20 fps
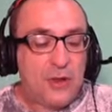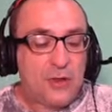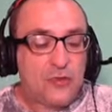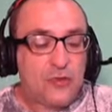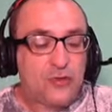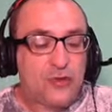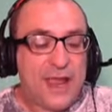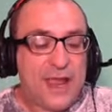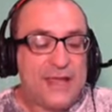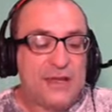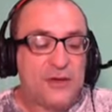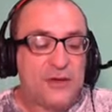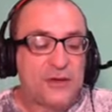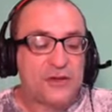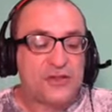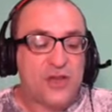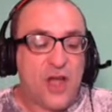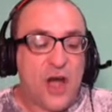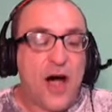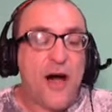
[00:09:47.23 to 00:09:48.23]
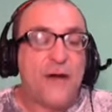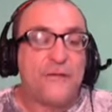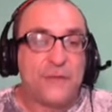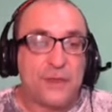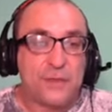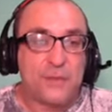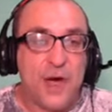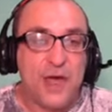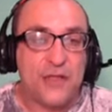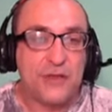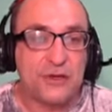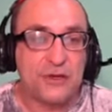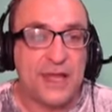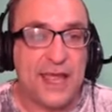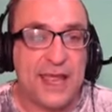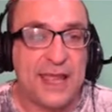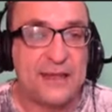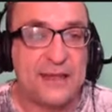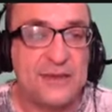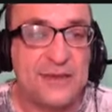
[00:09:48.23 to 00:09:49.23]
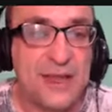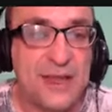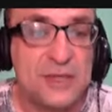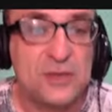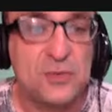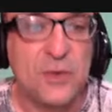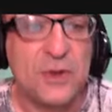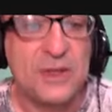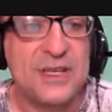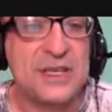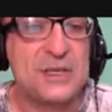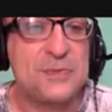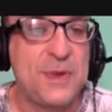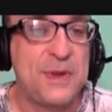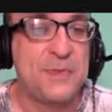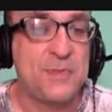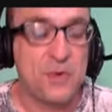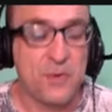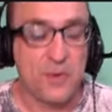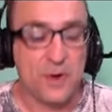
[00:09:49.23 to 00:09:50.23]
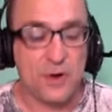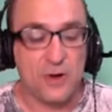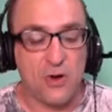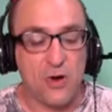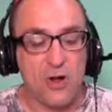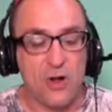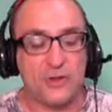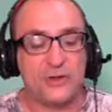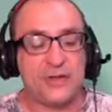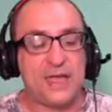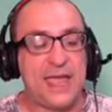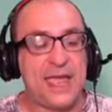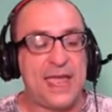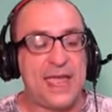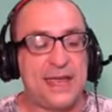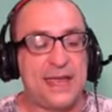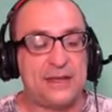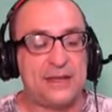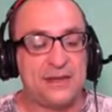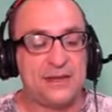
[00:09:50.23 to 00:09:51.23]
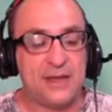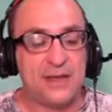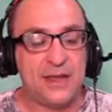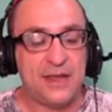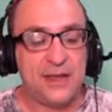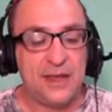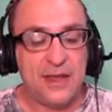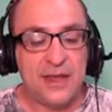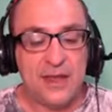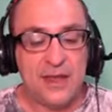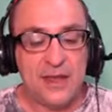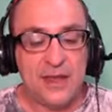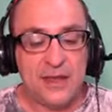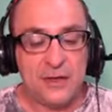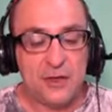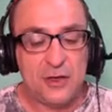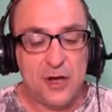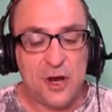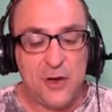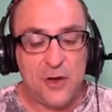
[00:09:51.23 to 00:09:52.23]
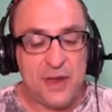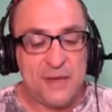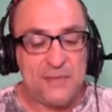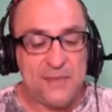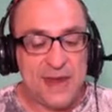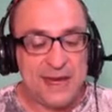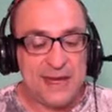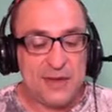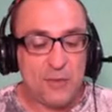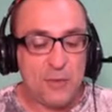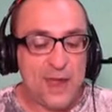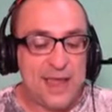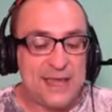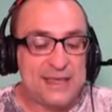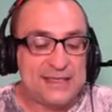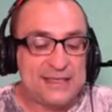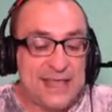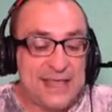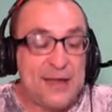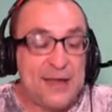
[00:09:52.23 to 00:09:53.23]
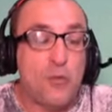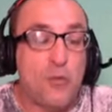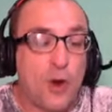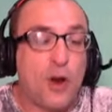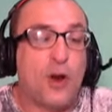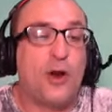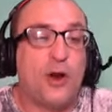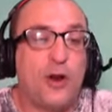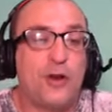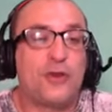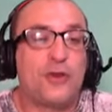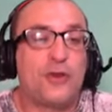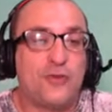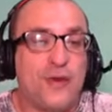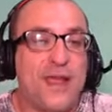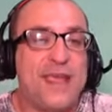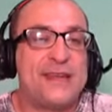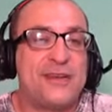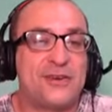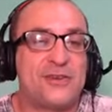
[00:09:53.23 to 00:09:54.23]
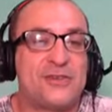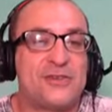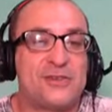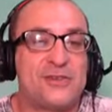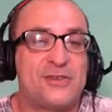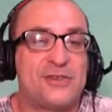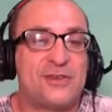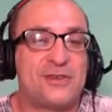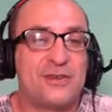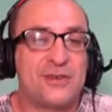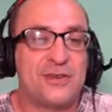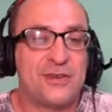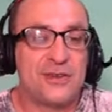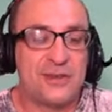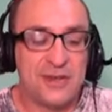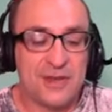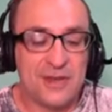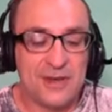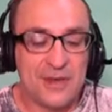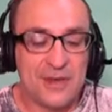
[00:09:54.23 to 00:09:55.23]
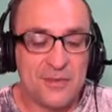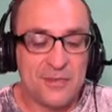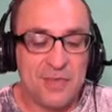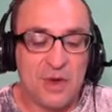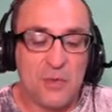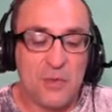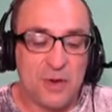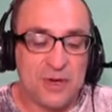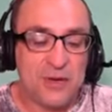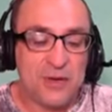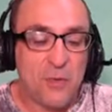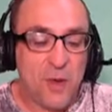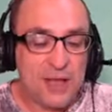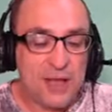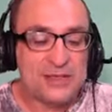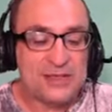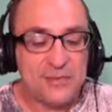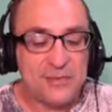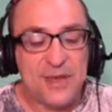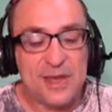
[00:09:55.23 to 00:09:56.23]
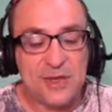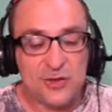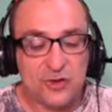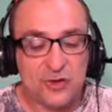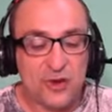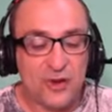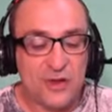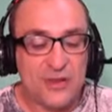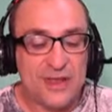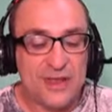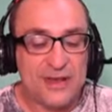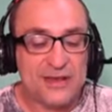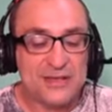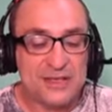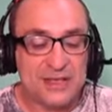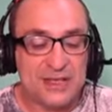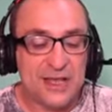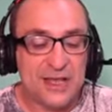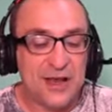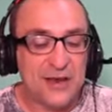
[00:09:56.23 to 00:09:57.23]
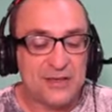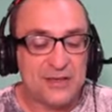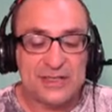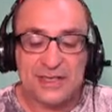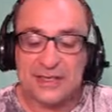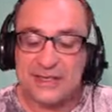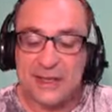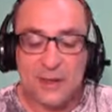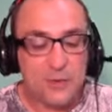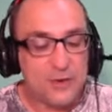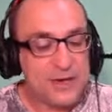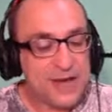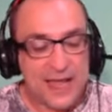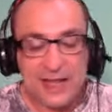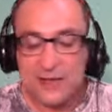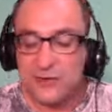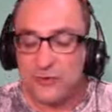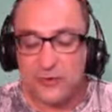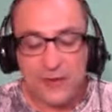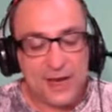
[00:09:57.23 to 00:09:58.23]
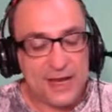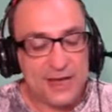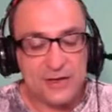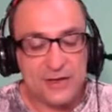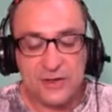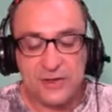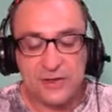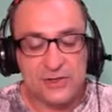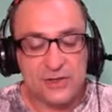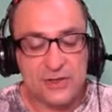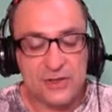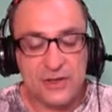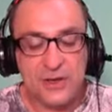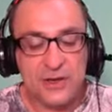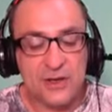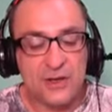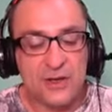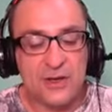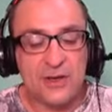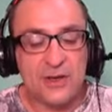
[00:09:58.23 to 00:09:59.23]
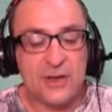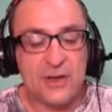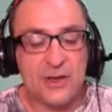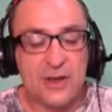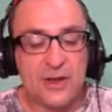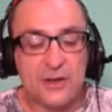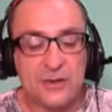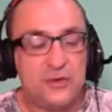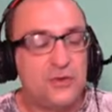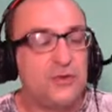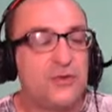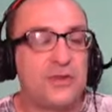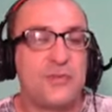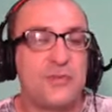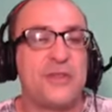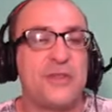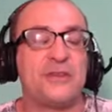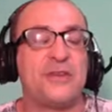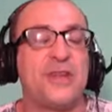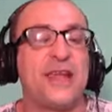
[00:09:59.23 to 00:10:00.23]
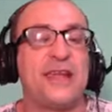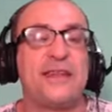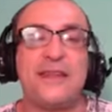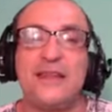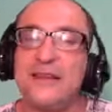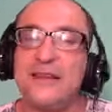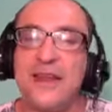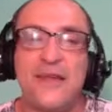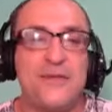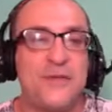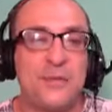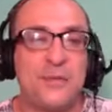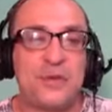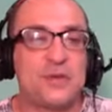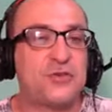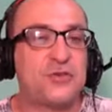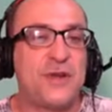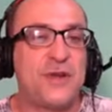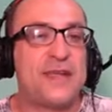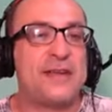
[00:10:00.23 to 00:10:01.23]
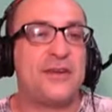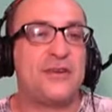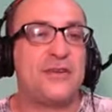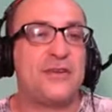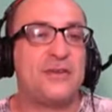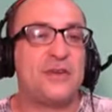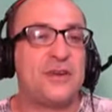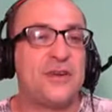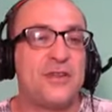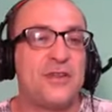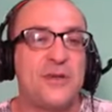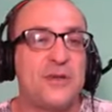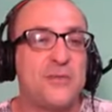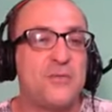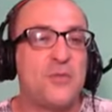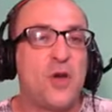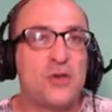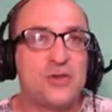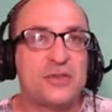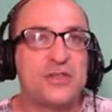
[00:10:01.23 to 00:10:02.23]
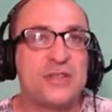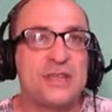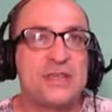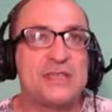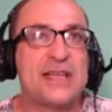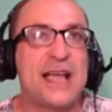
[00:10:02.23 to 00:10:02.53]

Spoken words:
traitors of the motherland is what these people were called, and in many ways they were her traitors. But what he wants to make sure that is clear is that they were not traitors to the motherland. They never betrayed her. Most of these